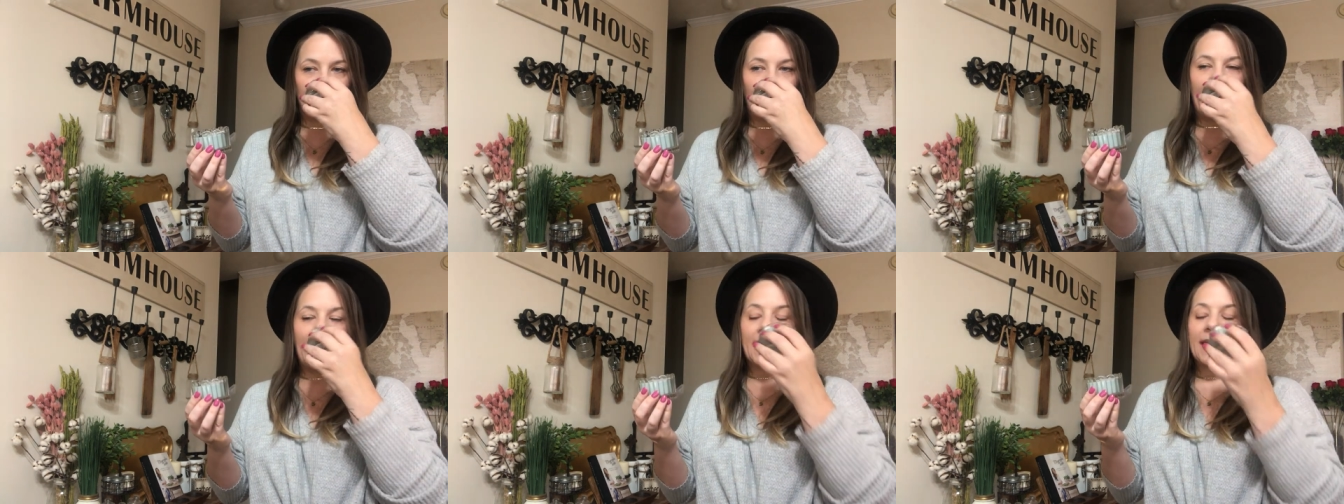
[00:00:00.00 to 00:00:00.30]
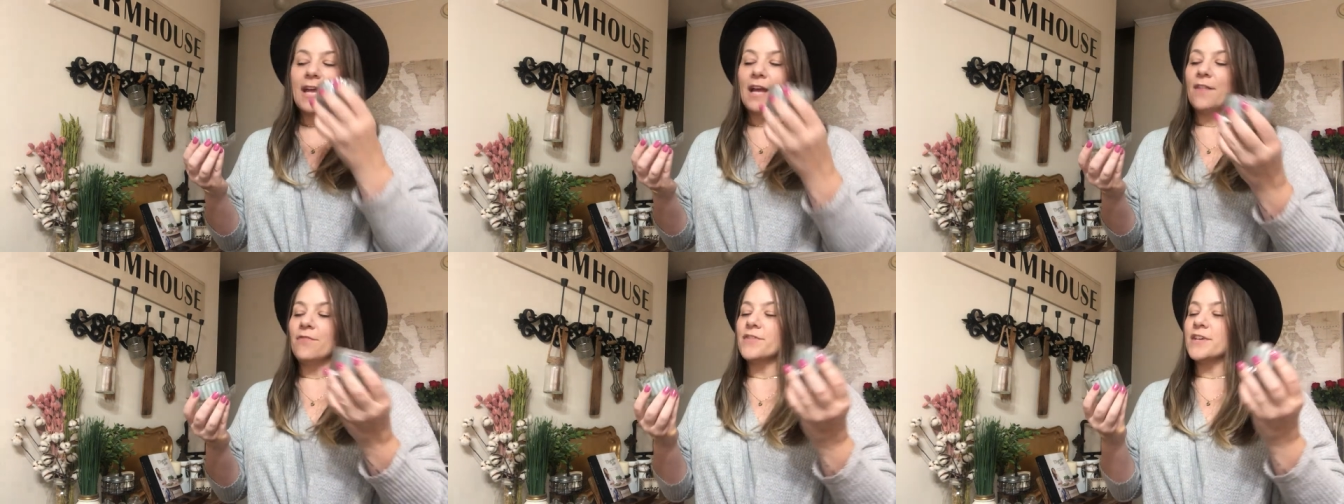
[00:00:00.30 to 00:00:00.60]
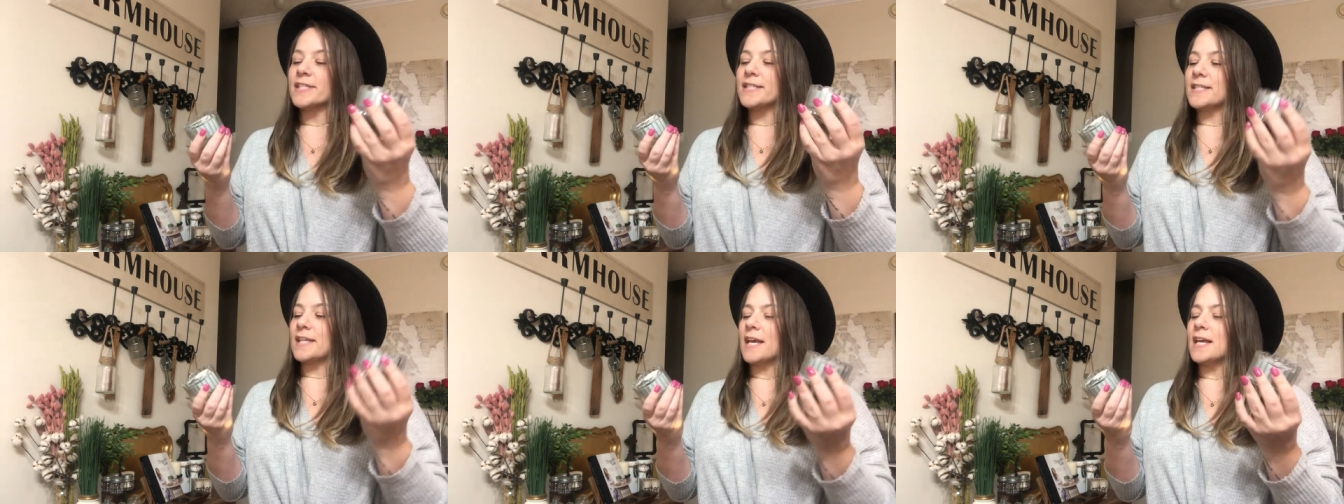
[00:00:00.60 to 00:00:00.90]
And again,
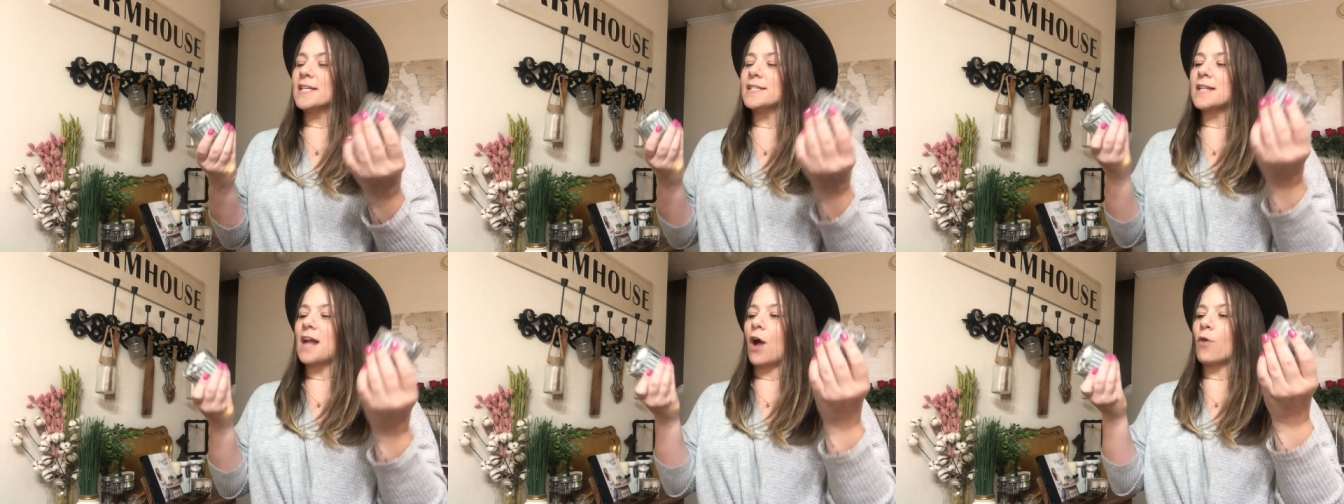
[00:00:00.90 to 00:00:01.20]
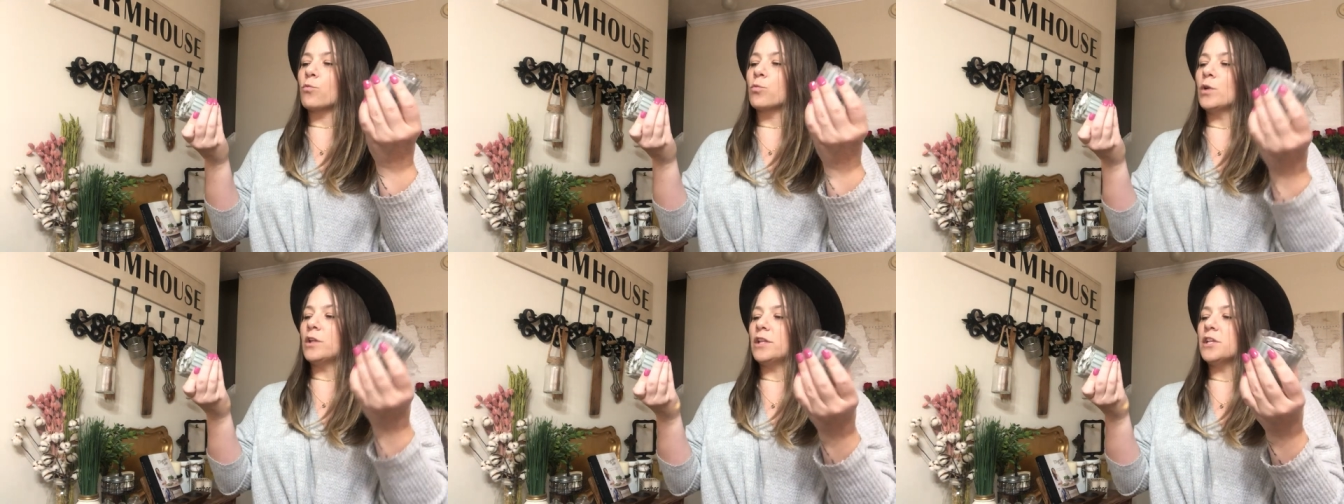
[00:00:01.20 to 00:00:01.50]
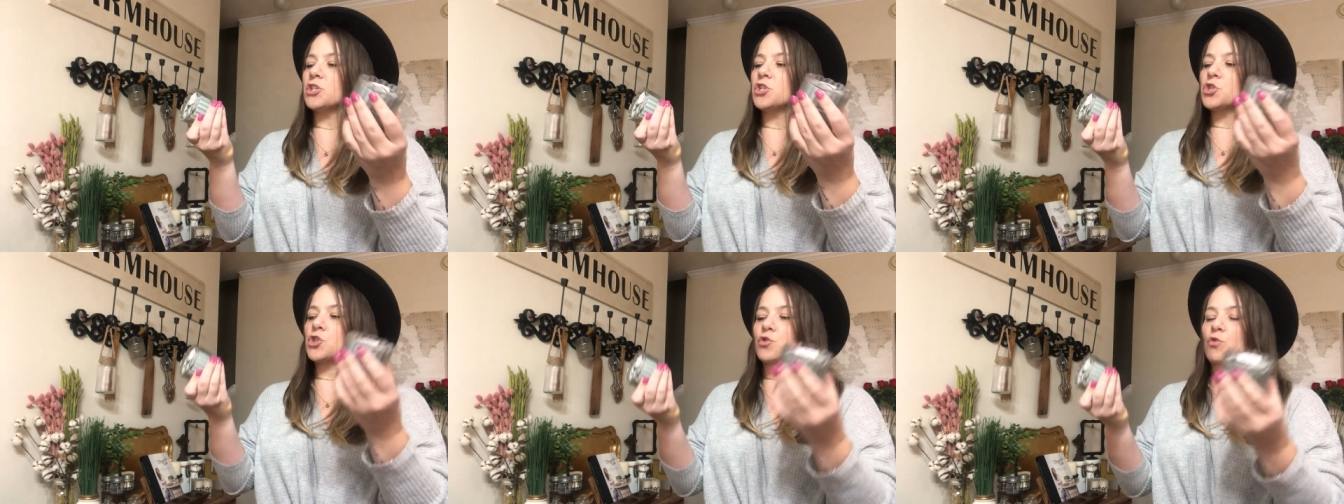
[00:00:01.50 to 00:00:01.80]
the scent is not
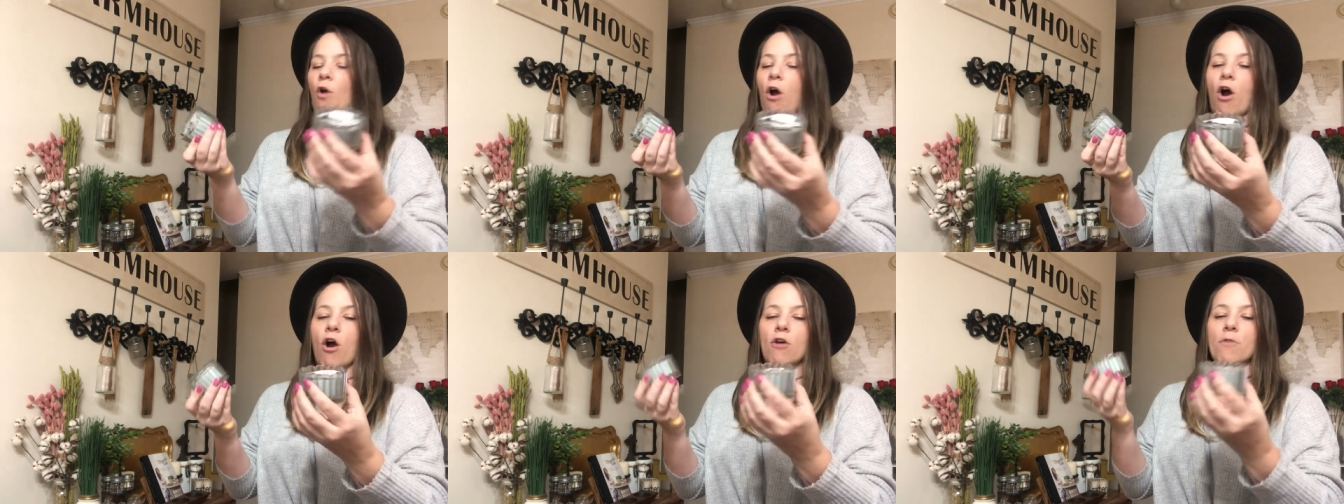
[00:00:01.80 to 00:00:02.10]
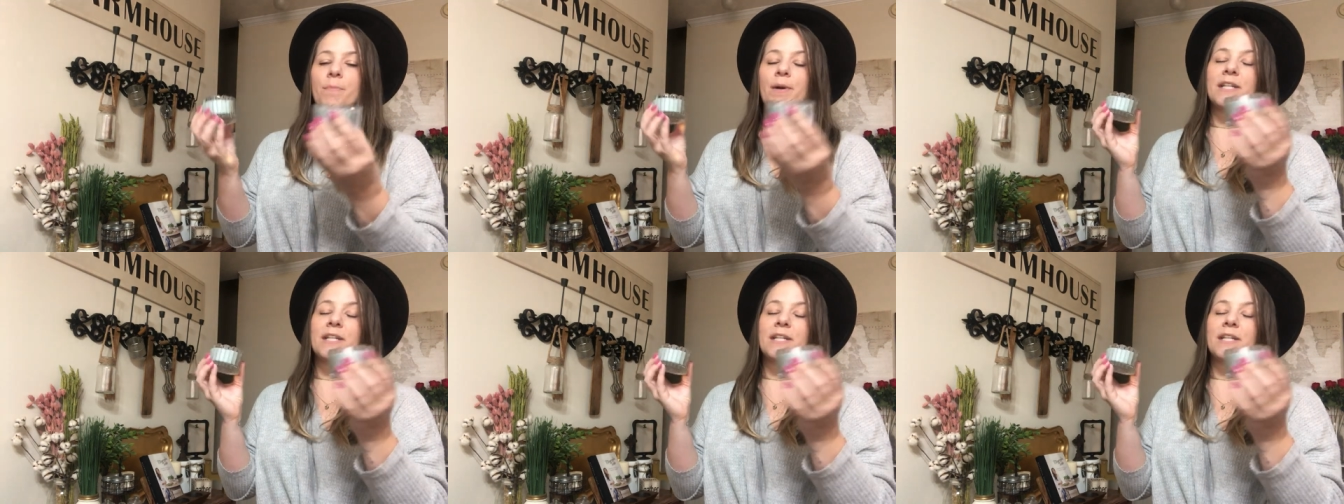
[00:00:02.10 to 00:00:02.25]
really strong,